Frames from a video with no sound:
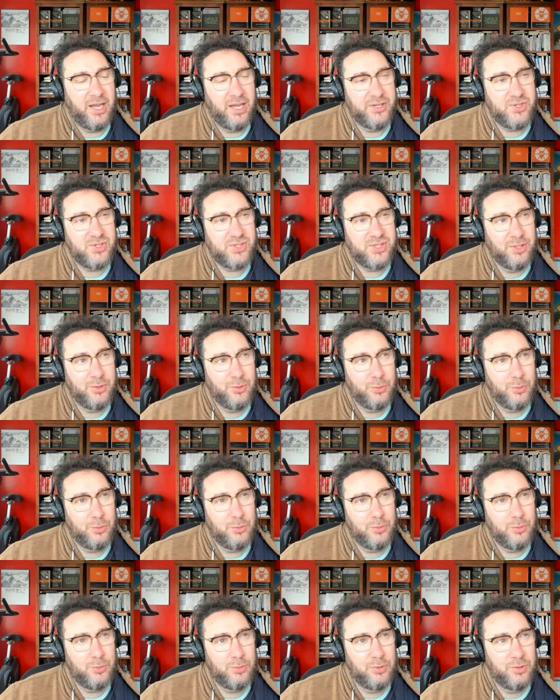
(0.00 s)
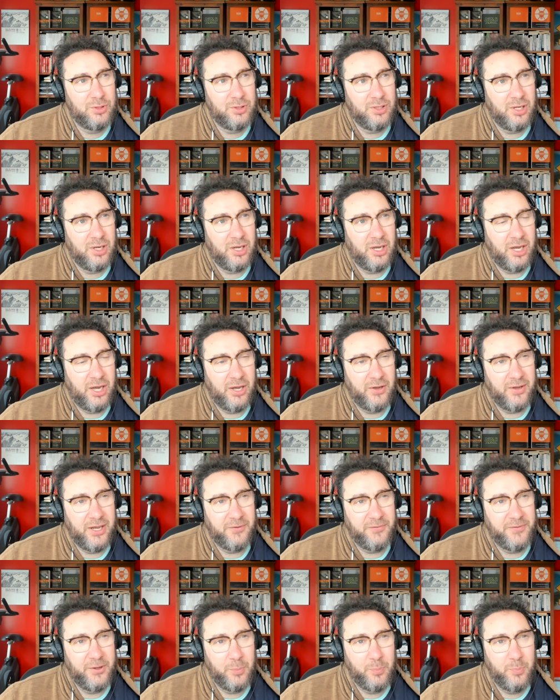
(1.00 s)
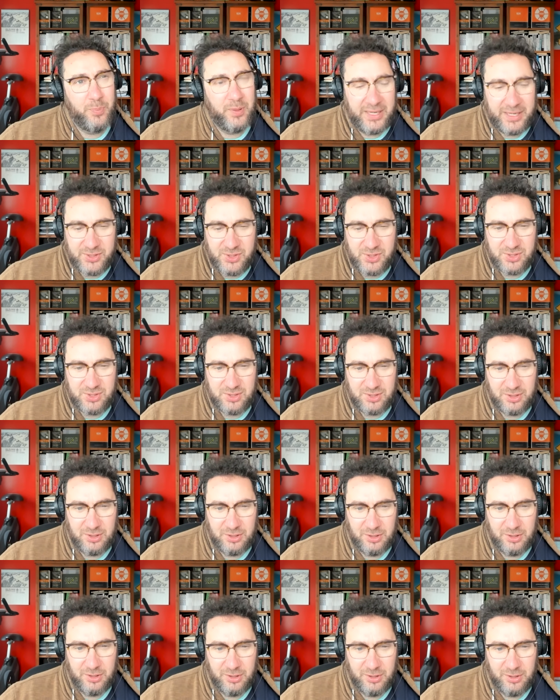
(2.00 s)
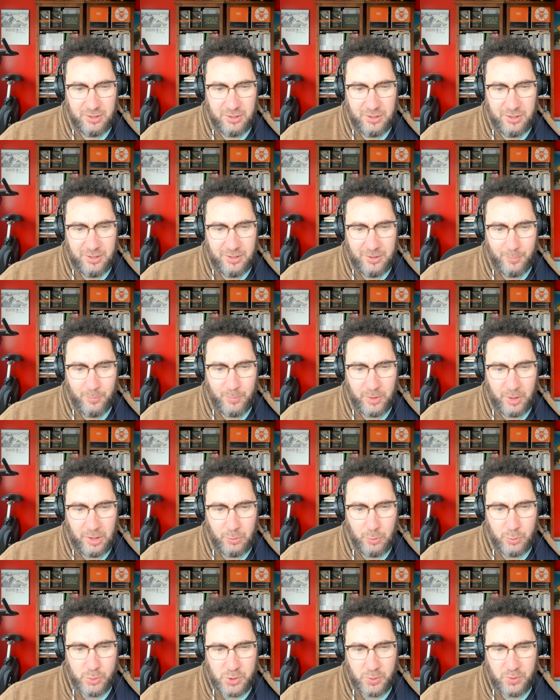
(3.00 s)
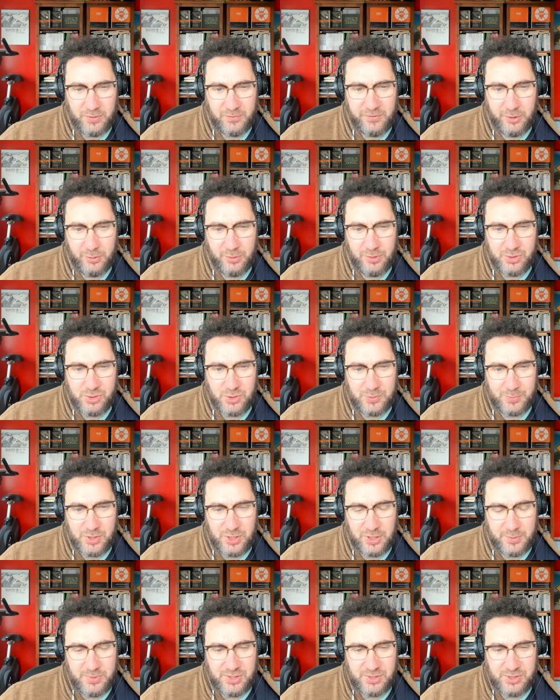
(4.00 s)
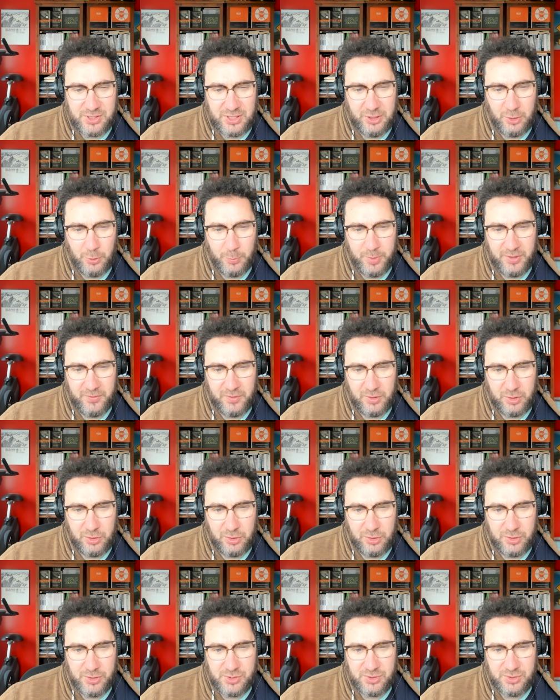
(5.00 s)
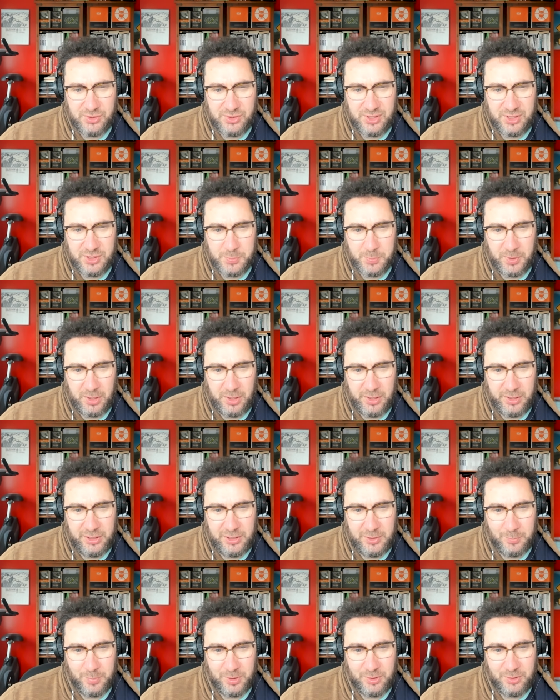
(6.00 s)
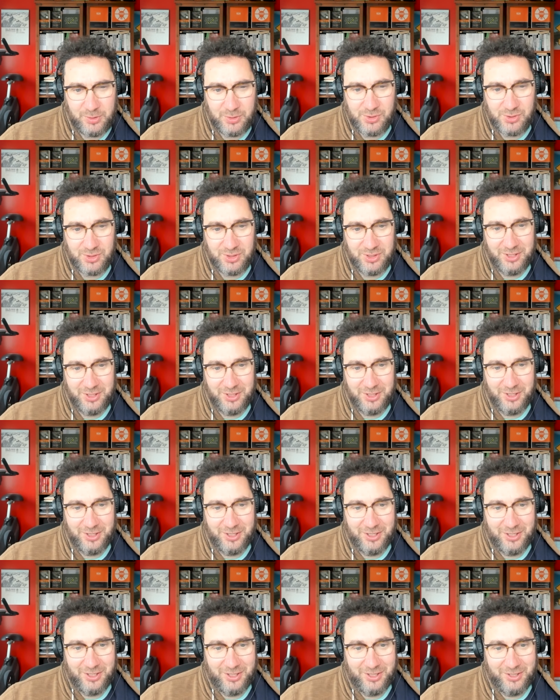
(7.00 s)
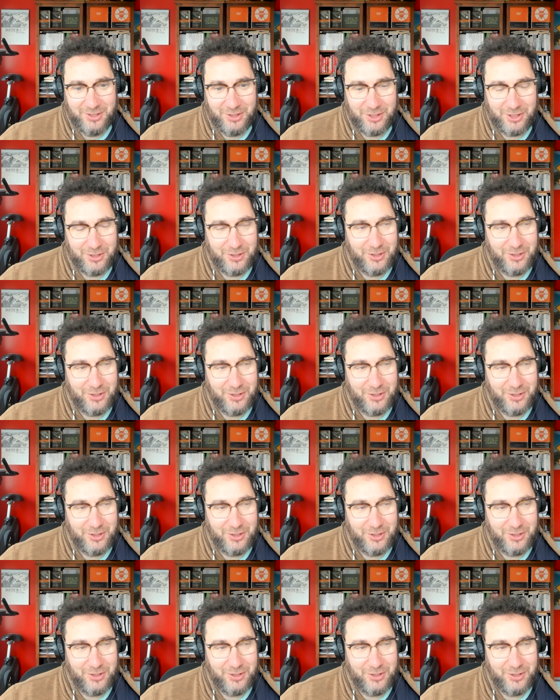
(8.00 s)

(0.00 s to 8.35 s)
feel blessed, but also I feel that sometimes there's a little bit of a curse that sits behind it, because, you know,